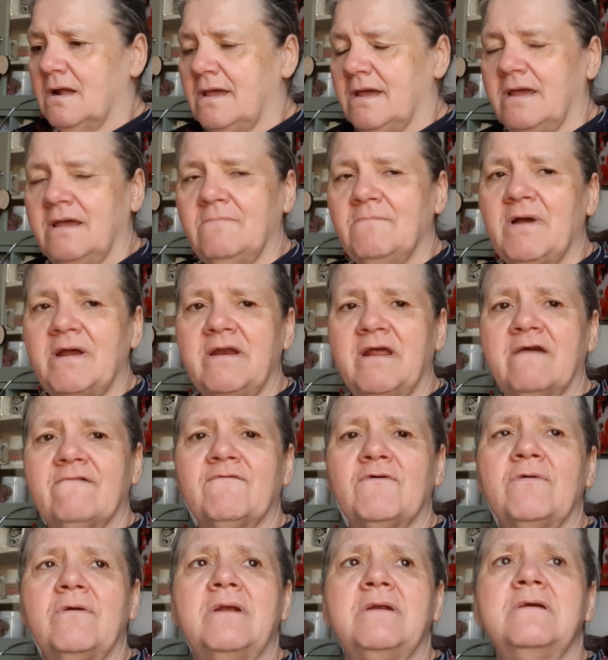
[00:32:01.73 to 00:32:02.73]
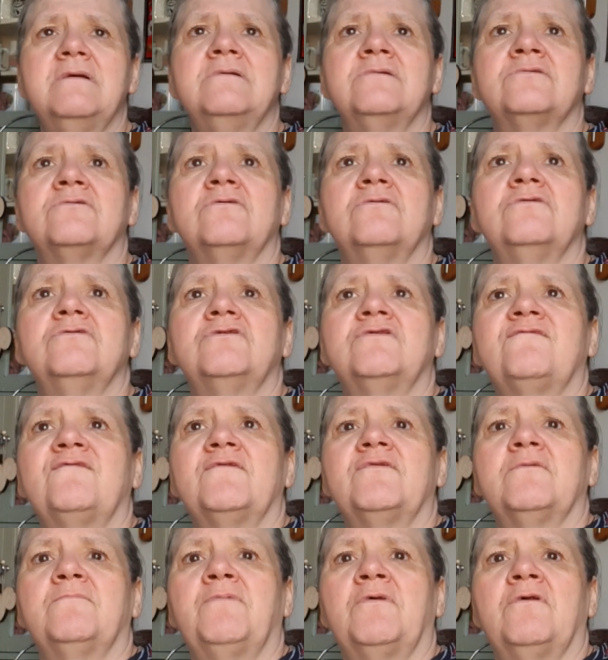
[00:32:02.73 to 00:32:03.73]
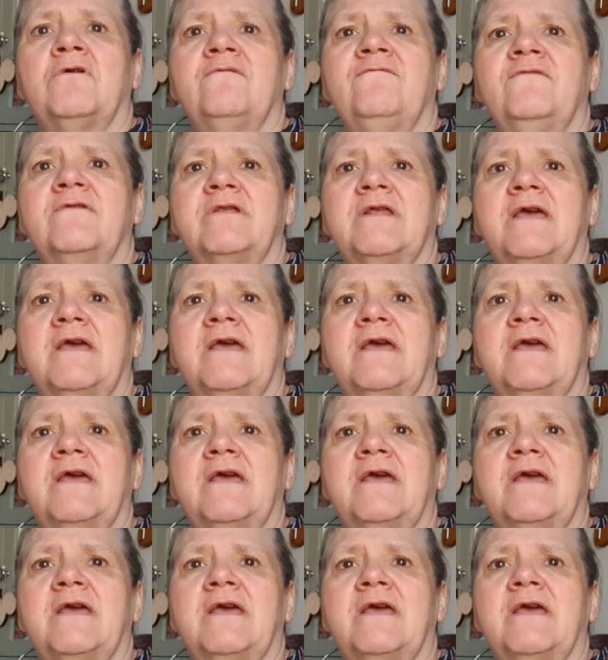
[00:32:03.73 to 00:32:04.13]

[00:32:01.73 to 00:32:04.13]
In my never-ending search for the perfect